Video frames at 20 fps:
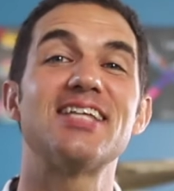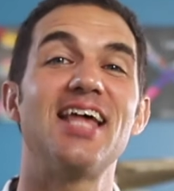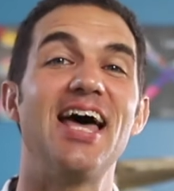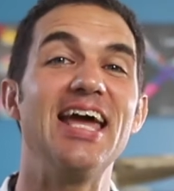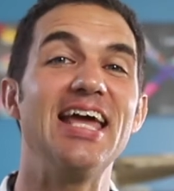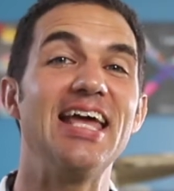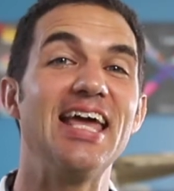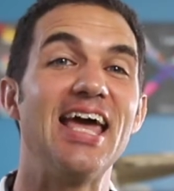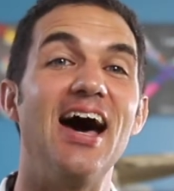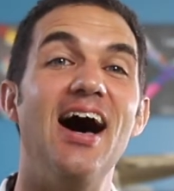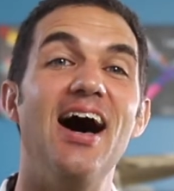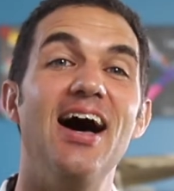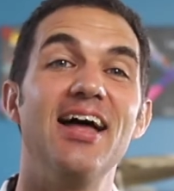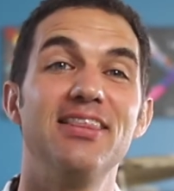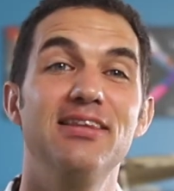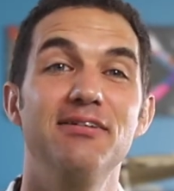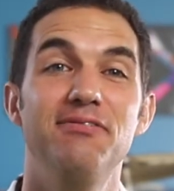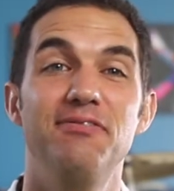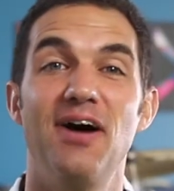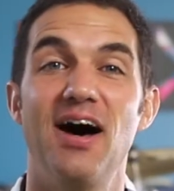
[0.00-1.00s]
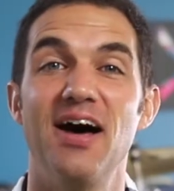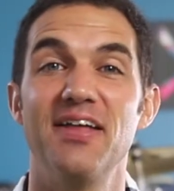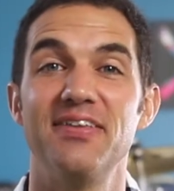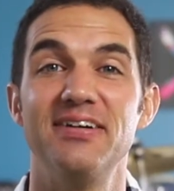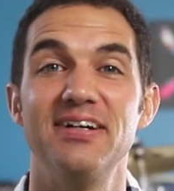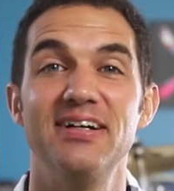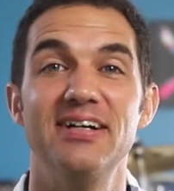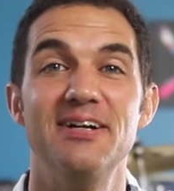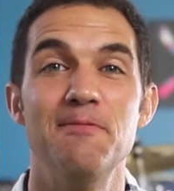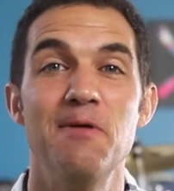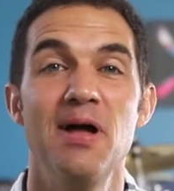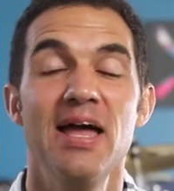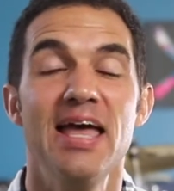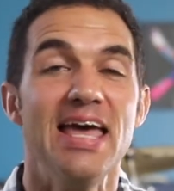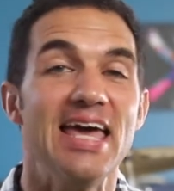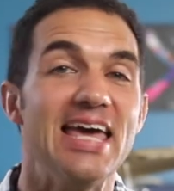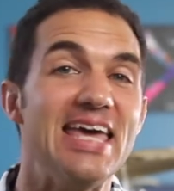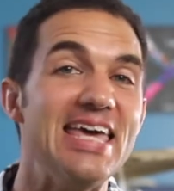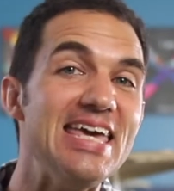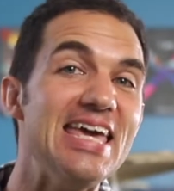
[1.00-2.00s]
like God the Father?
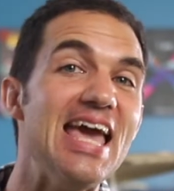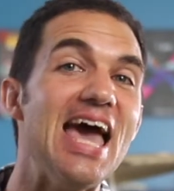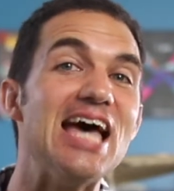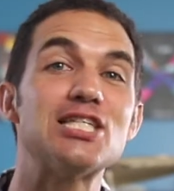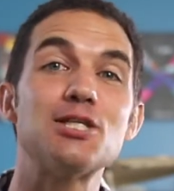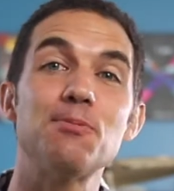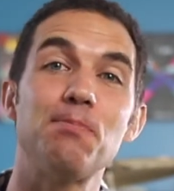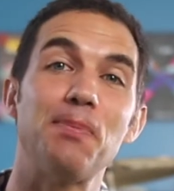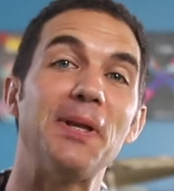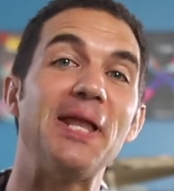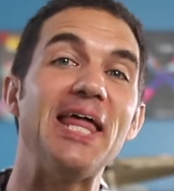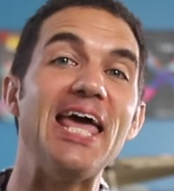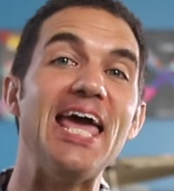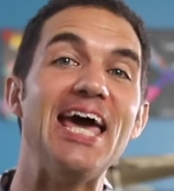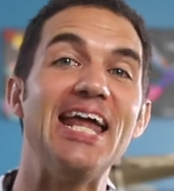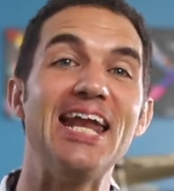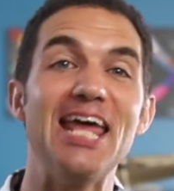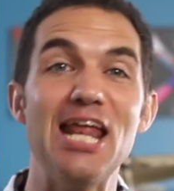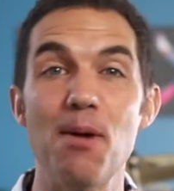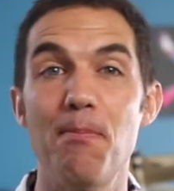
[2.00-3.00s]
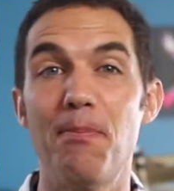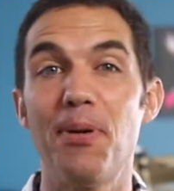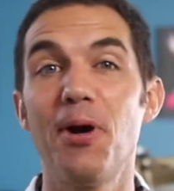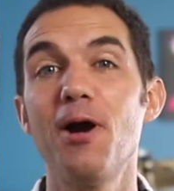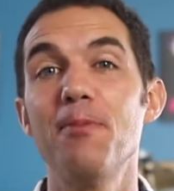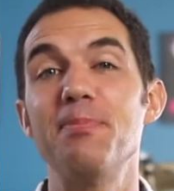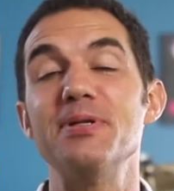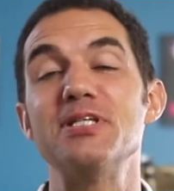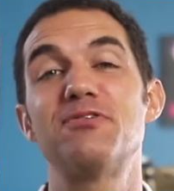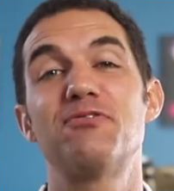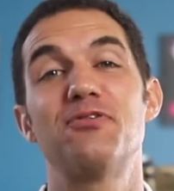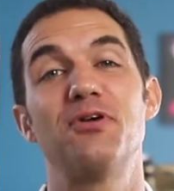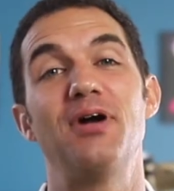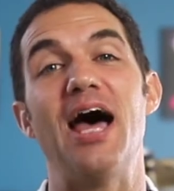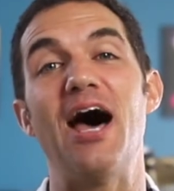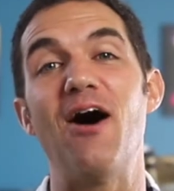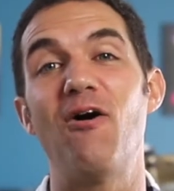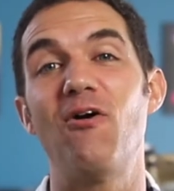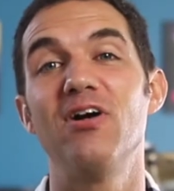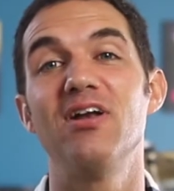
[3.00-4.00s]
He has a plan and a purpose for
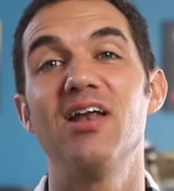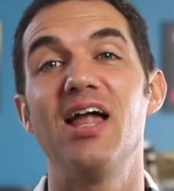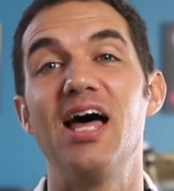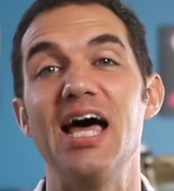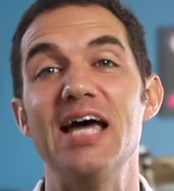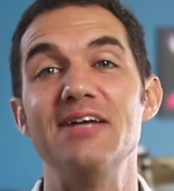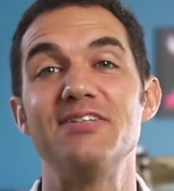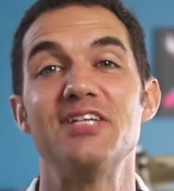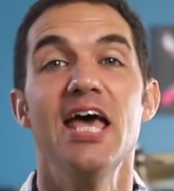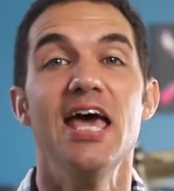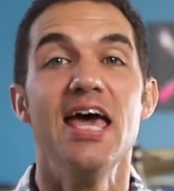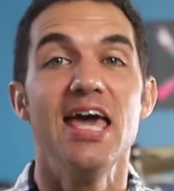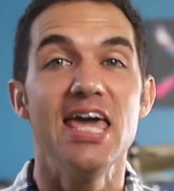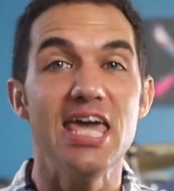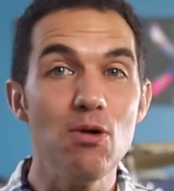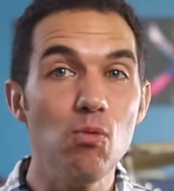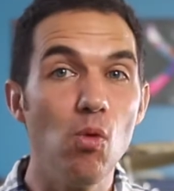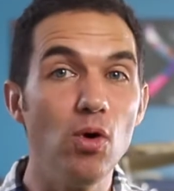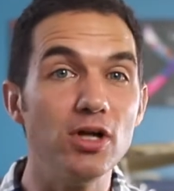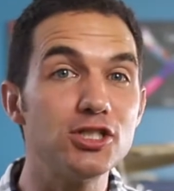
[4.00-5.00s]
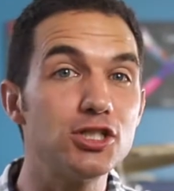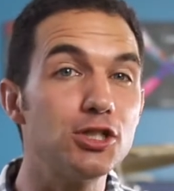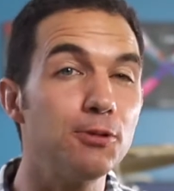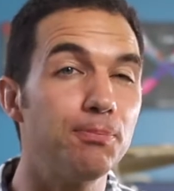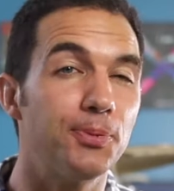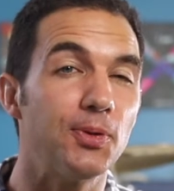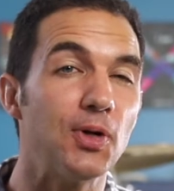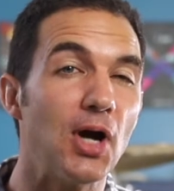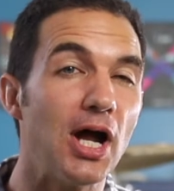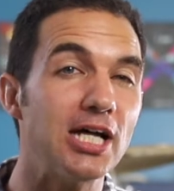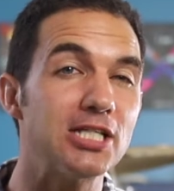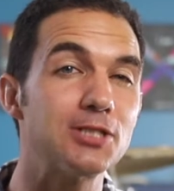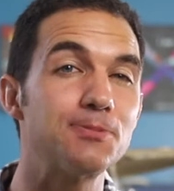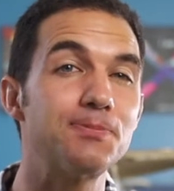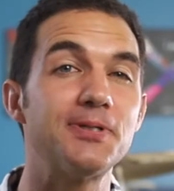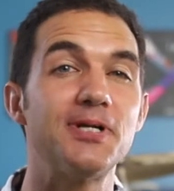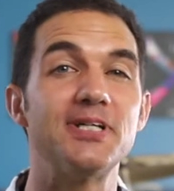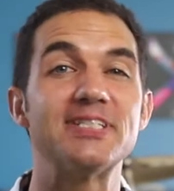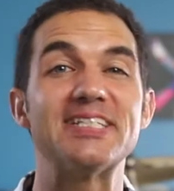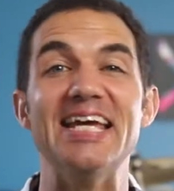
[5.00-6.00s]
our lives. He wants to
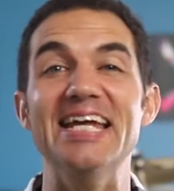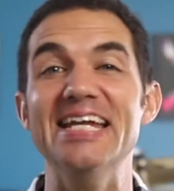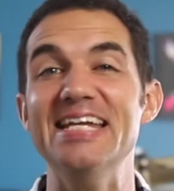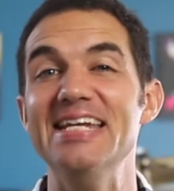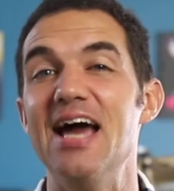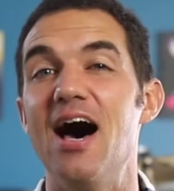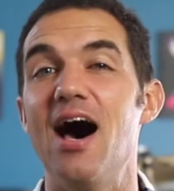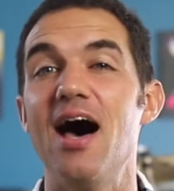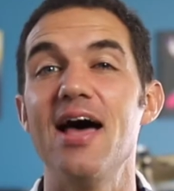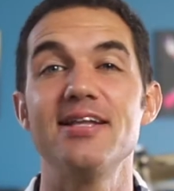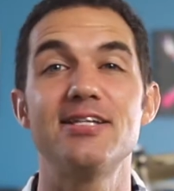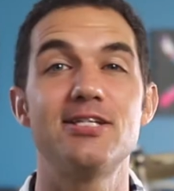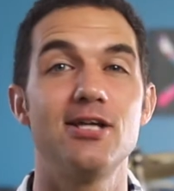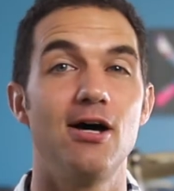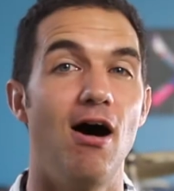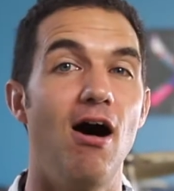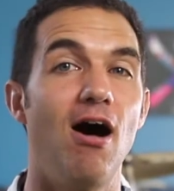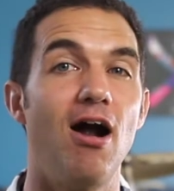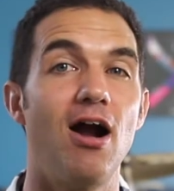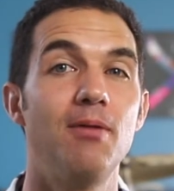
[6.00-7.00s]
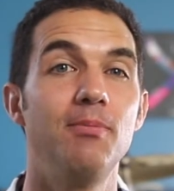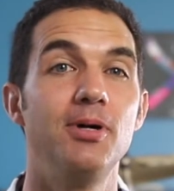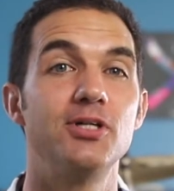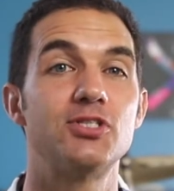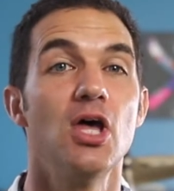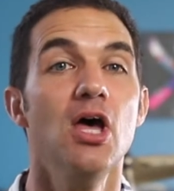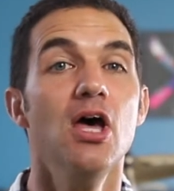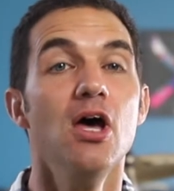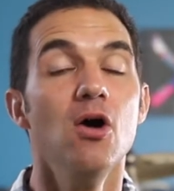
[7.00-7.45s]
prosper us and not to harm us.